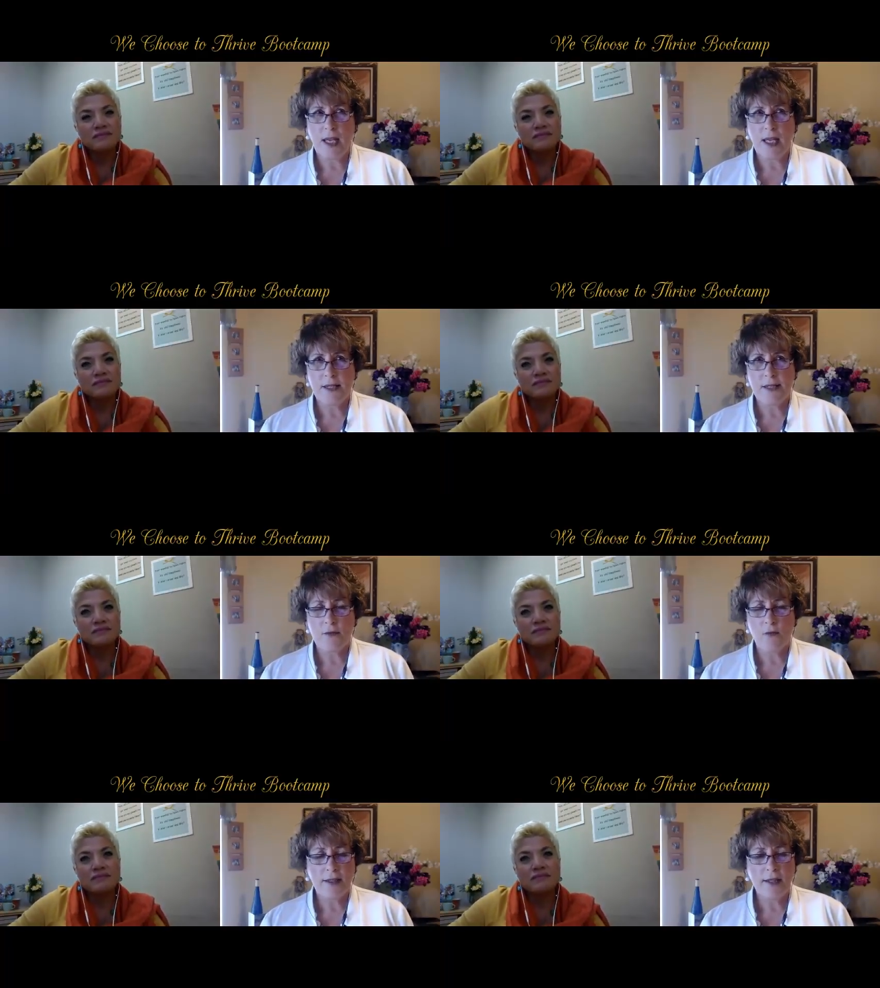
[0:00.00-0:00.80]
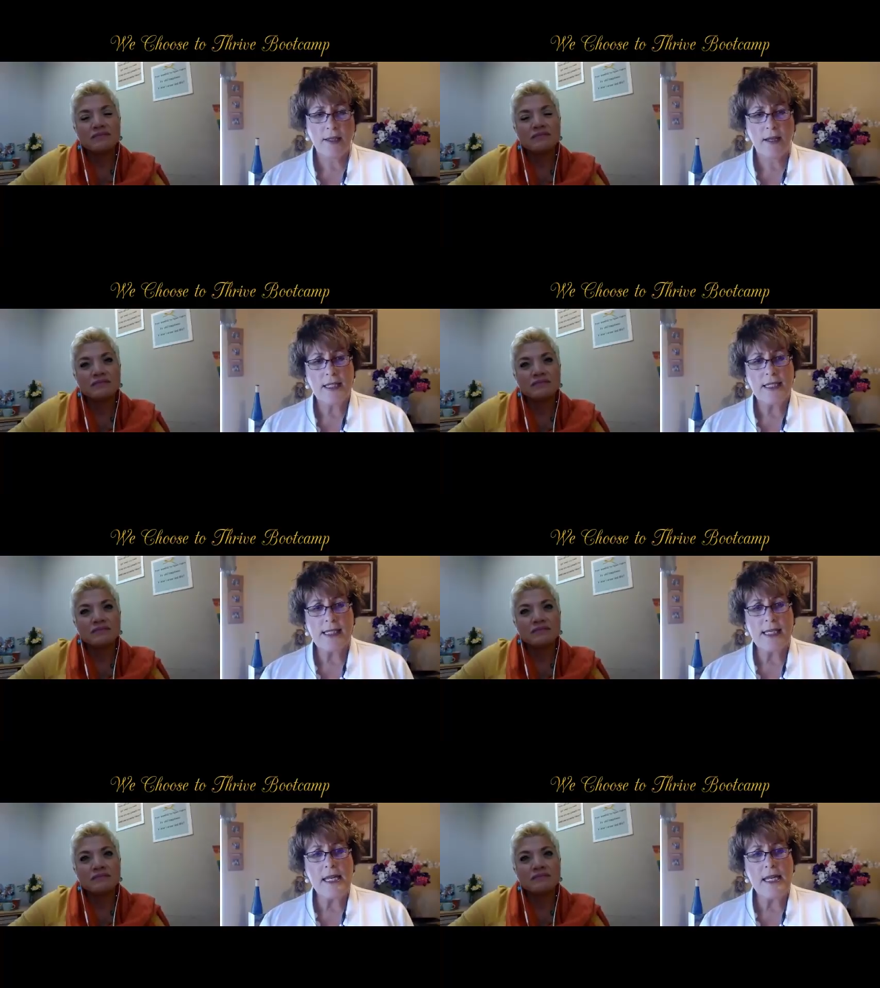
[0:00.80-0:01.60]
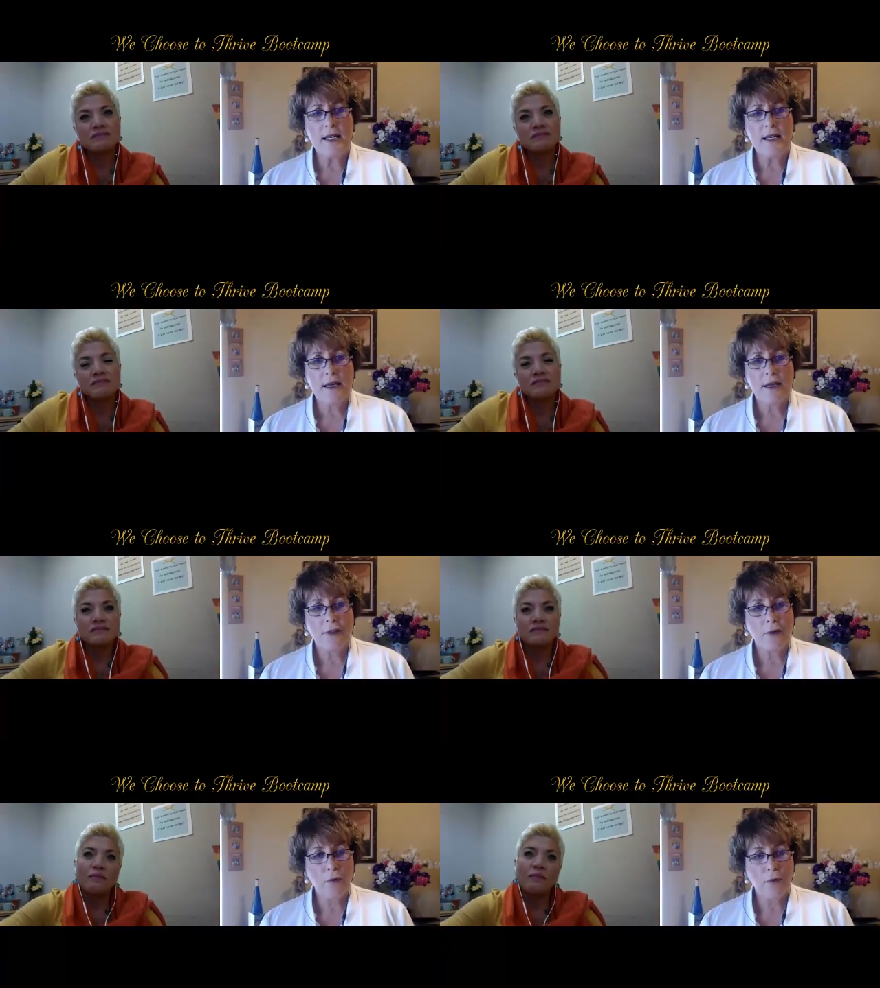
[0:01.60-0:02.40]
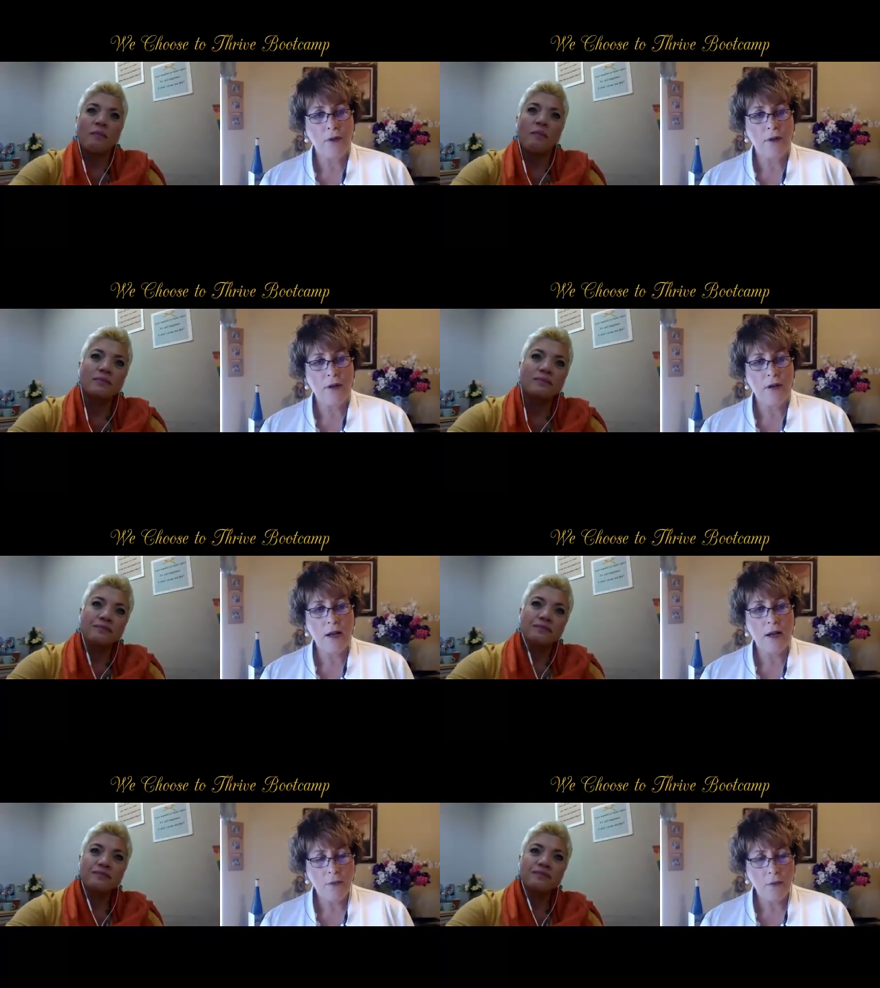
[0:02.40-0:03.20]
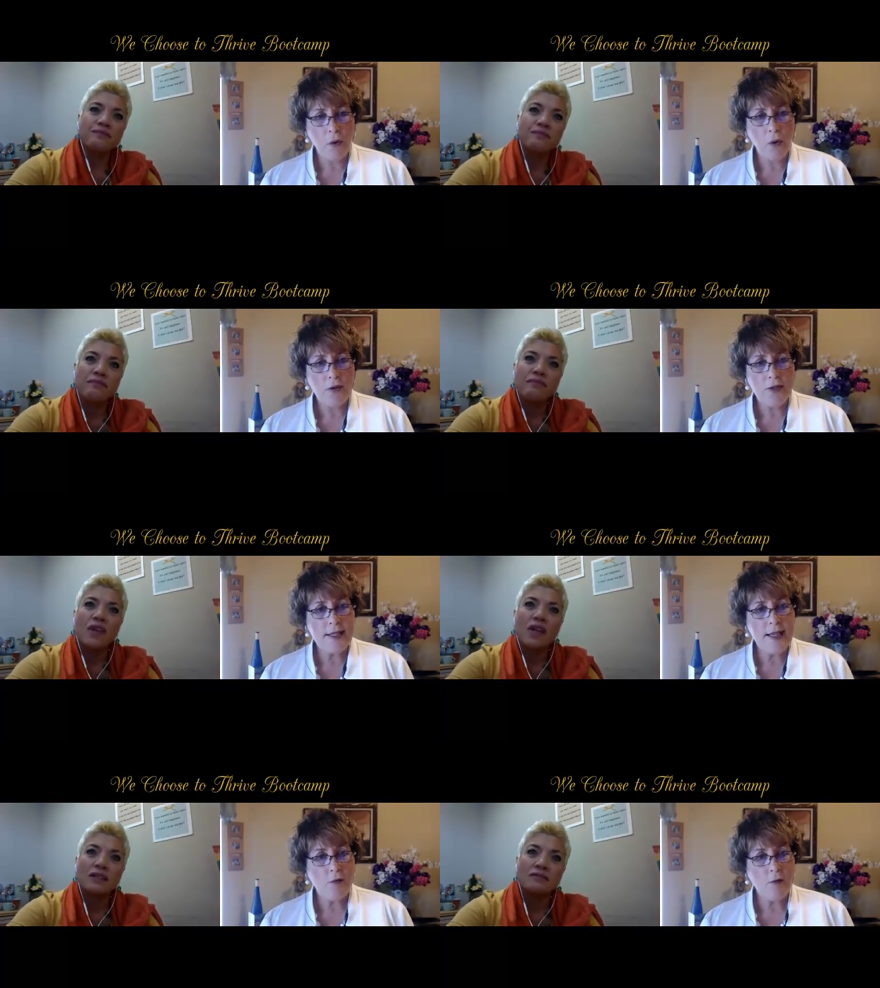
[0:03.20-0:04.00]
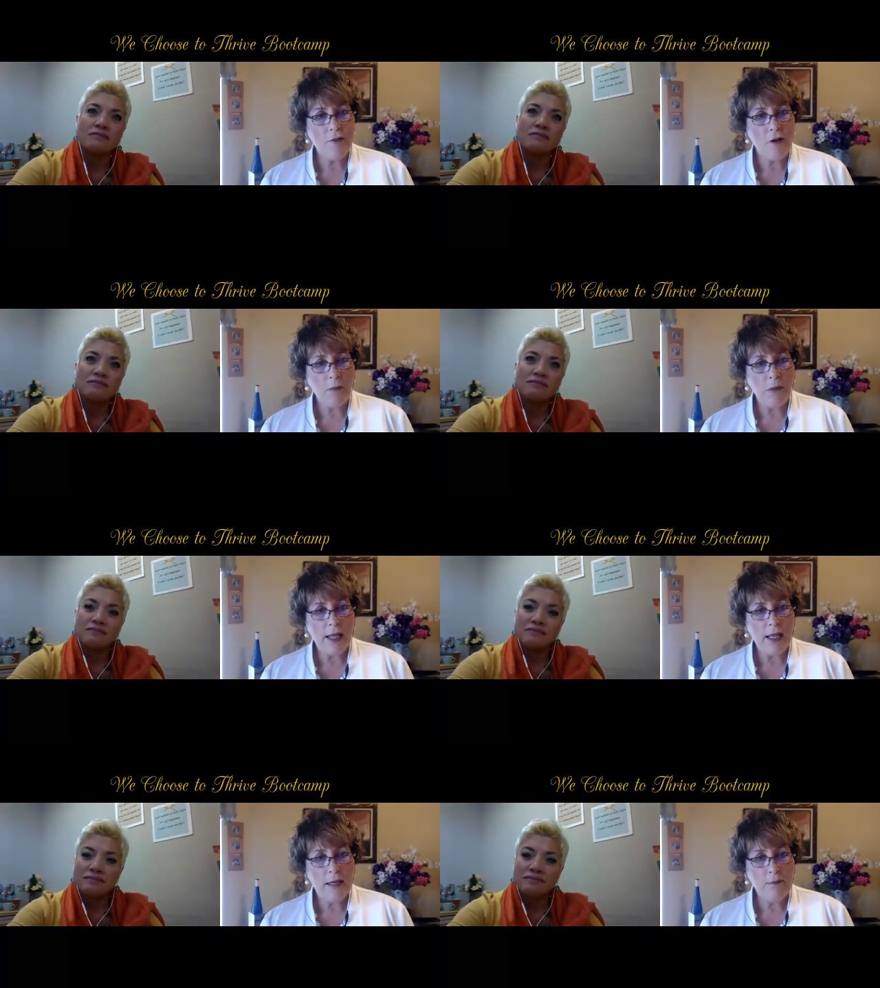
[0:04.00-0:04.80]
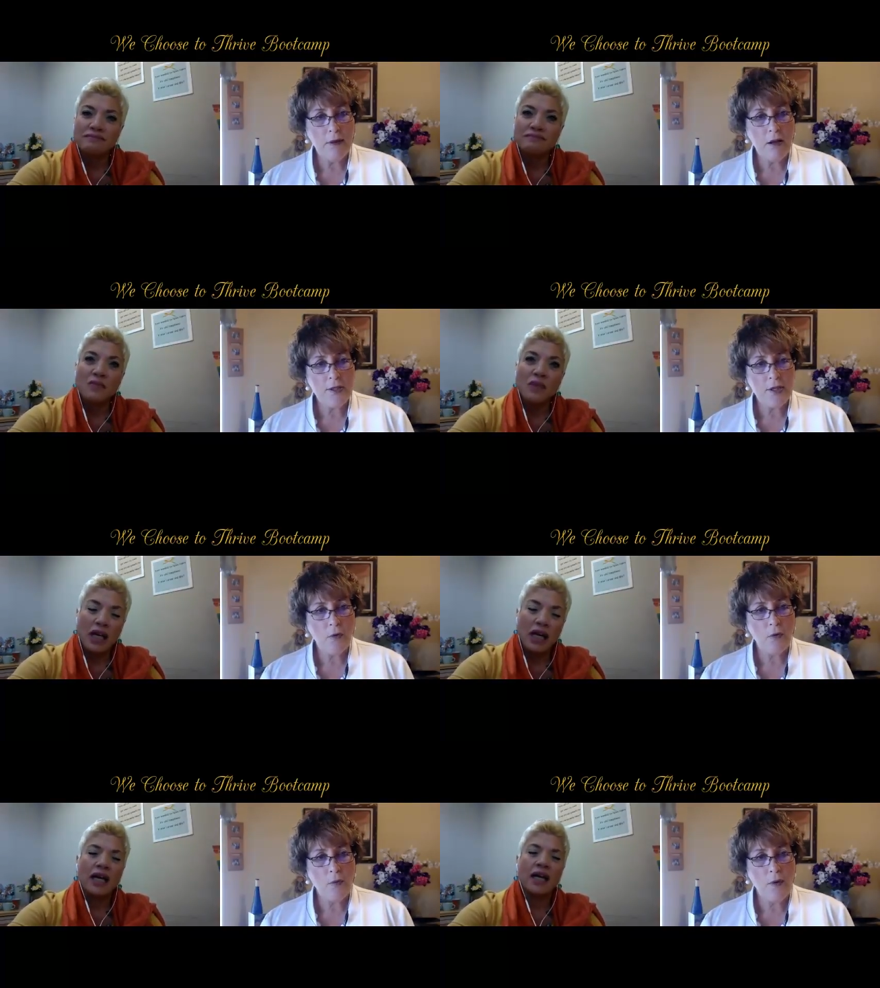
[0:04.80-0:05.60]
Speaker 1: it's recognizing the, the roles that we've all played, but also yeah.